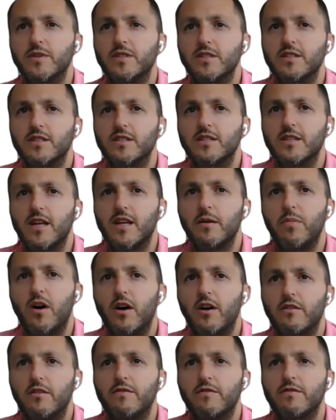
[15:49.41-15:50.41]
is that
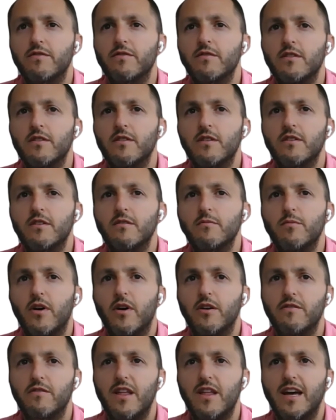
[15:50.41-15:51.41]
part of
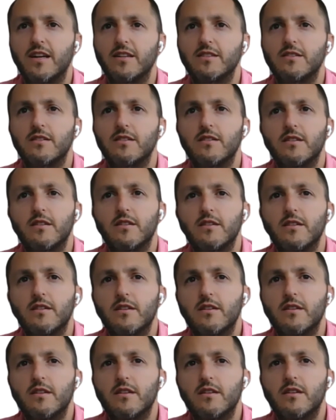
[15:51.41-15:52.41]
that?
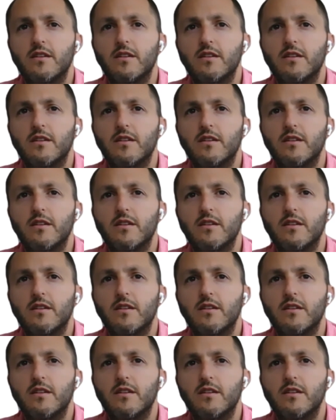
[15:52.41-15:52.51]
Yeah,